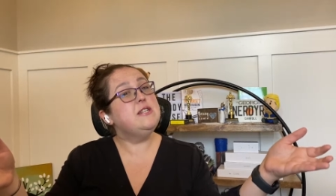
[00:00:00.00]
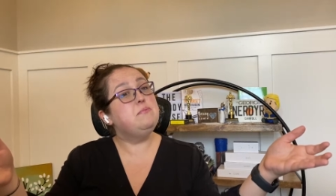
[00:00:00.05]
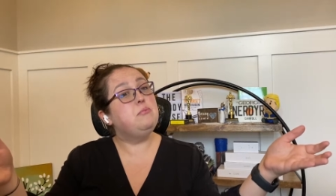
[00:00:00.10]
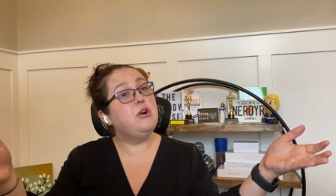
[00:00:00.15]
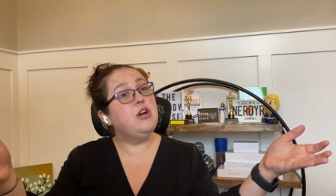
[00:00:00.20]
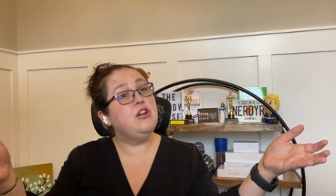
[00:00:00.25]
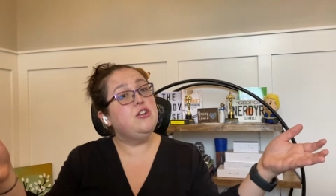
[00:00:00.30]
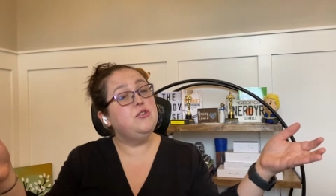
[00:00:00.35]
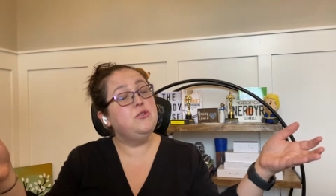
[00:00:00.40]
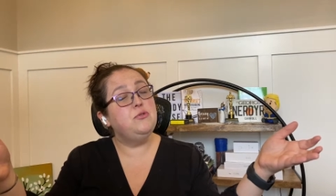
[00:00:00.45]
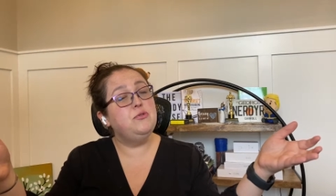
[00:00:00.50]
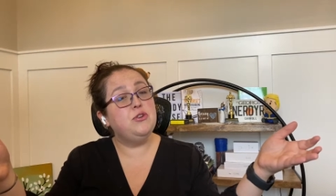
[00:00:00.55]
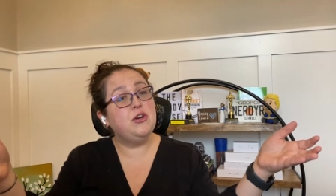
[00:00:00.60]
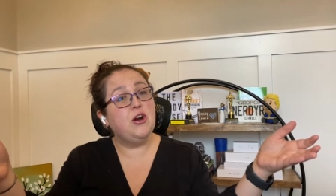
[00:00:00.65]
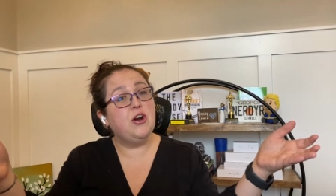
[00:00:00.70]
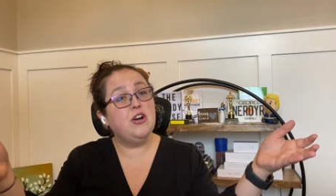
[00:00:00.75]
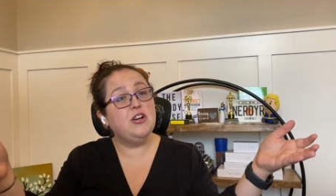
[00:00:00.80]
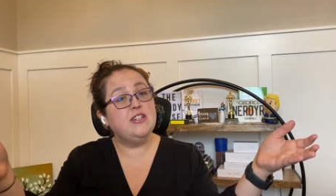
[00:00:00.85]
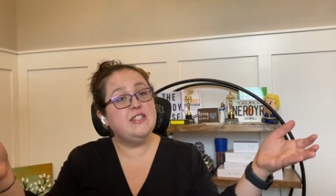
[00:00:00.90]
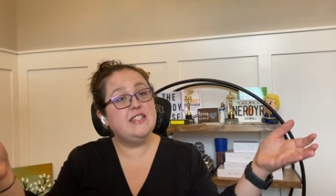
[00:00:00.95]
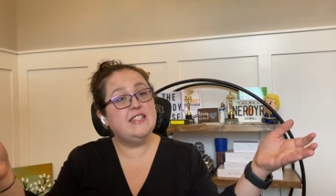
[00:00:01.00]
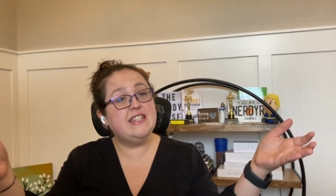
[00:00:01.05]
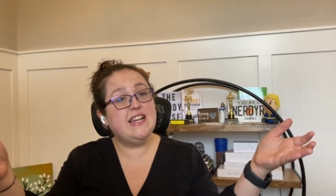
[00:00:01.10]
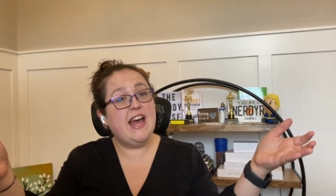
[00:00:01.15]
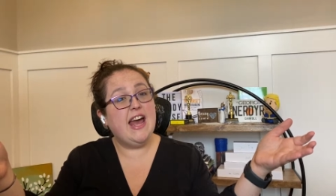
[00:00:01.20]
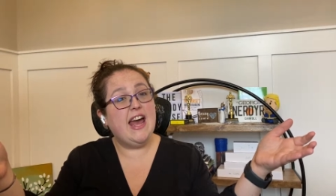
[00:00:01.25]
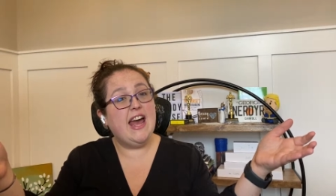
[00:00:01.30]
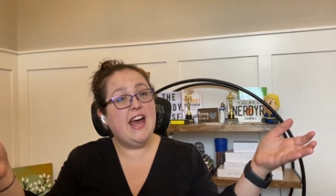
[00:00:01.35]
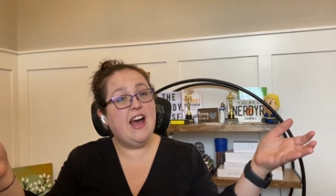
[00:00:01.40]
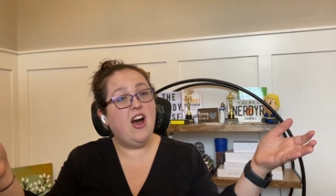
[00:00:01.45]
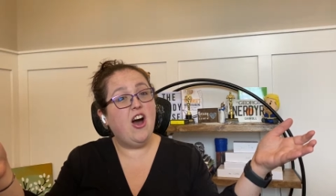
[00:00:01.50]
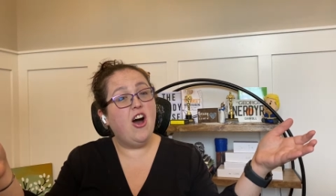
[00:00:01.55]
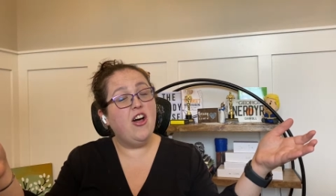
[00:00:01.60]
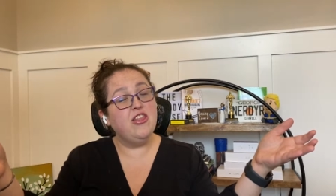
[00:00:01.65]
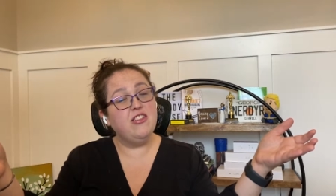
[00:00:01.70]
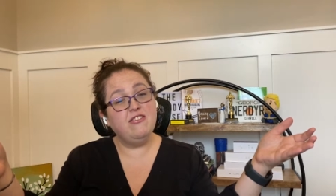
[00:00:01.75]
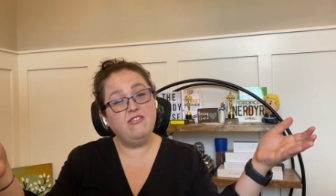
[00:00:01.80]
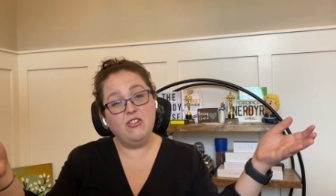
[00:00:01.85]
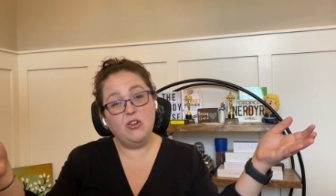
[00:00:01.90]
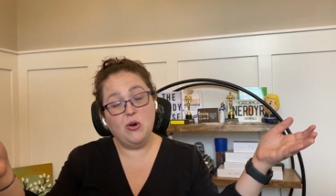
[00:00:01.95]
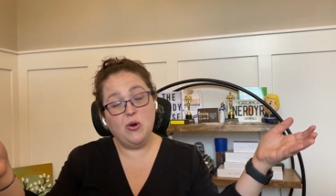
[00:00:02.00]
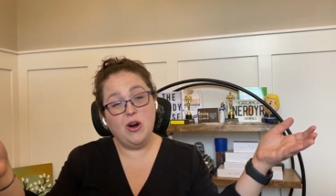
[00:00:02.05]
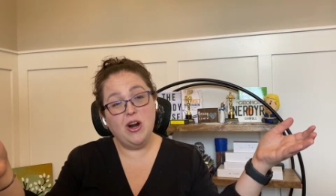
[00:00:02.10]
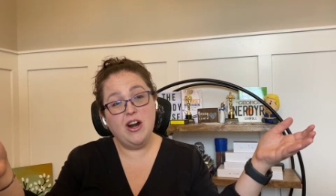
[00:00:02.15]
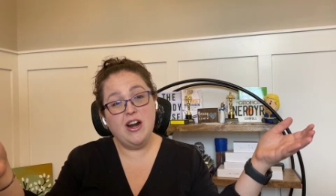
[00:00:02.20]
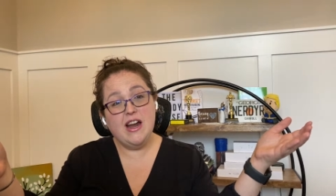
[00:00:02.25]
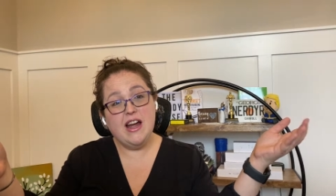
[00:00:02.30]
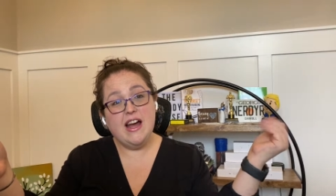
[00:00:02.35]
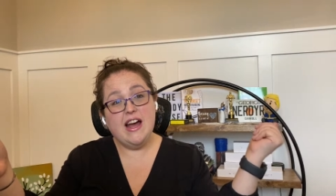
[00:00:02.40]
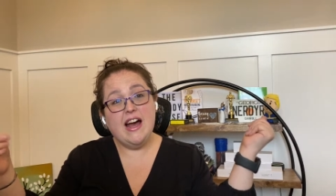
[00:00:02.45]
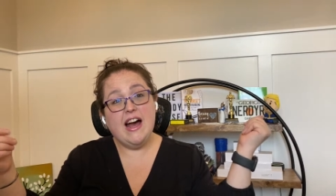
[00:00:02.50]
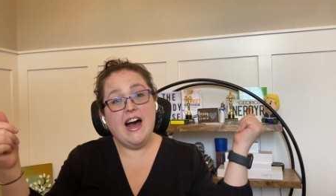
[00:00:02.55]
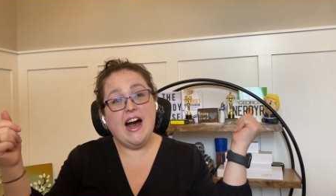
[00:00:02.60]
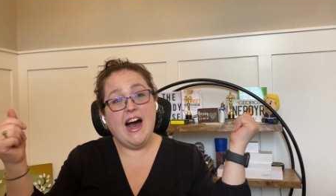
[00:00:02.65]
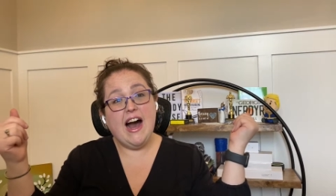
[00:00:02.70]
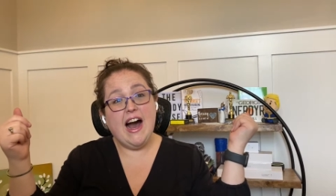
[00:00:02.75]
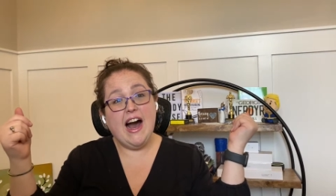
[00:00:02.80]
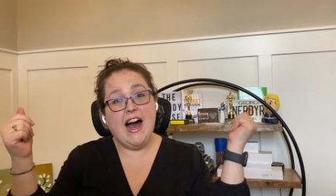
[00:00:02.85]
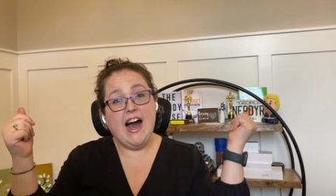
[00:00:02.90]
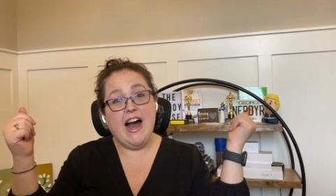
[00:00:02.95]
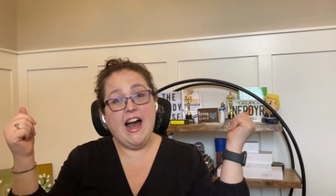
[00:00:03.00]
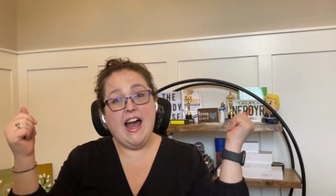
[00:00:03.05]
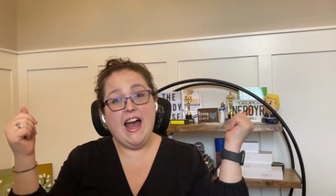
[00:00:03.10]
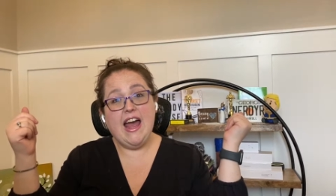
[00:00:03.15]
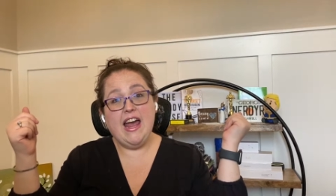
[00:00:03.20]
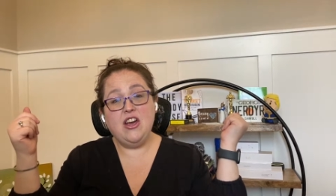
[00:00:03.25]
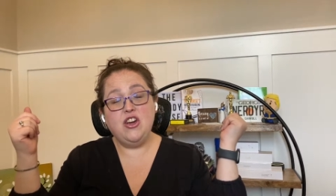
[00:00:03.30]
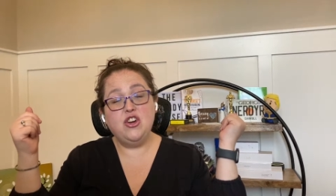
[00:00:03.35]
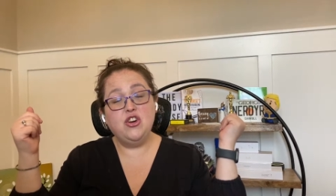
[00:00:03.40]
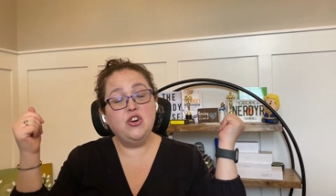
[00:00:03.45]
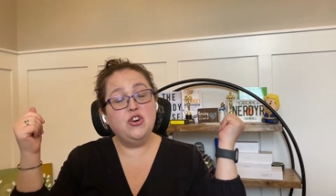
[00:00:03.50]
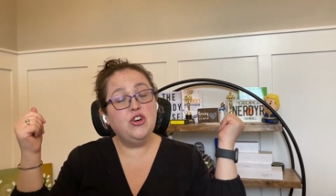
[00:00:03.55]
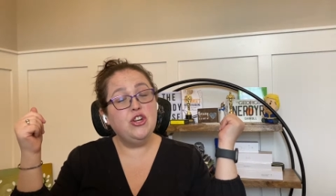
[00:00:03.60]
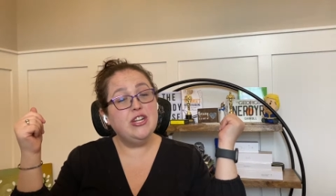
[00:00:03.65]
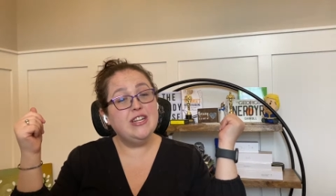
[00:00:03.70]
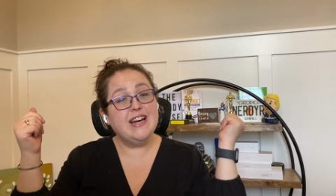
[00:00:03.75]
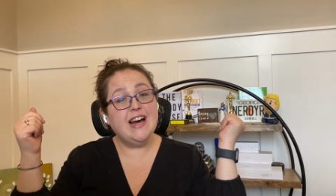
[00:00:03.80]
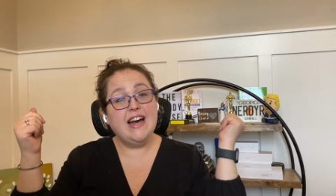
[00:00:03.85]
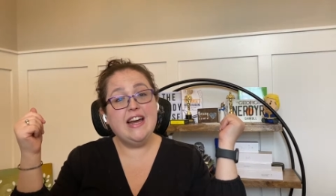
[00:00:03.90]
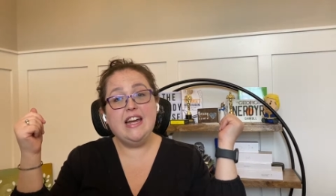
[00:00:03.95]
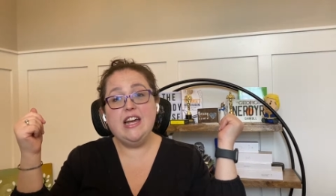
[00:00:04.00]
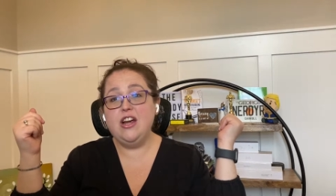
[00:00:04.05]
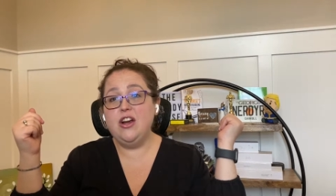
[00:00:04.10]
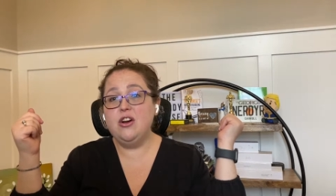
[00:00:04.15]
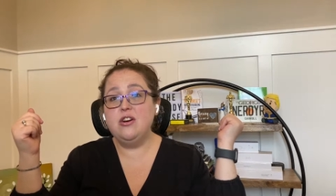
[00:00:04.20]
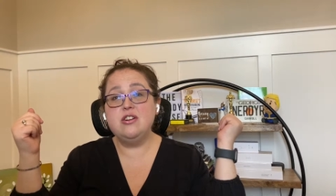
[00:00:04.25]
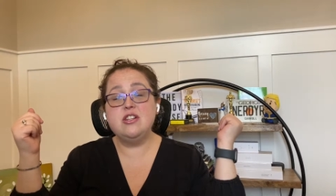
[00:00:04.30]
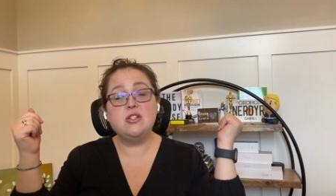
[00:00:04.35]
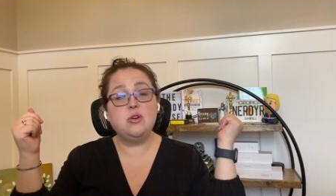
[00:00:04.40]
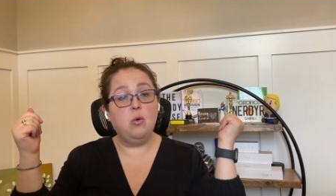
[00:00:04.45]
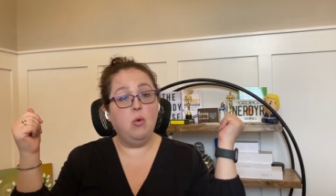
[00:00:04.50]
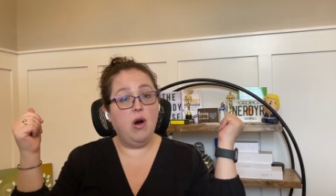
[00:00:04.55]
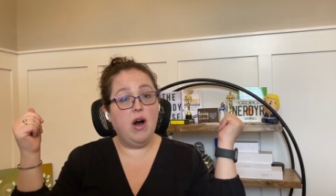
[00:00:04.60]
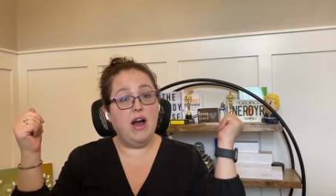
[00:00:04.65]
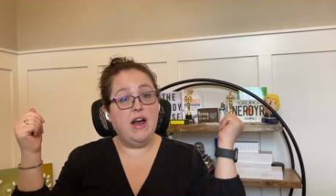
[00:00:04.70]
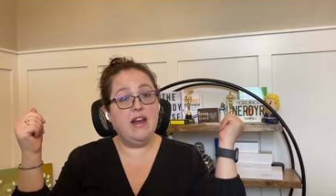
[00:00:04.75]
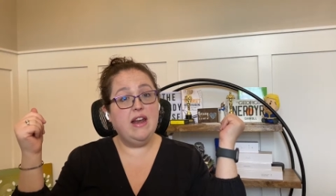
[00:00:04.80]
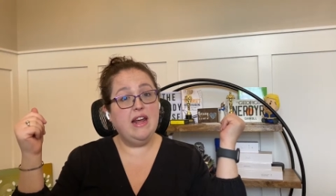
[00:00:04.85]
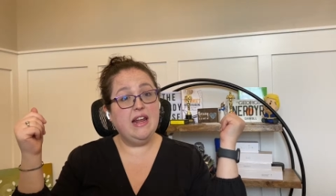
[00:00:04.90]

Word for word: a brand new nurse uh, on the floor, I could not hear squat.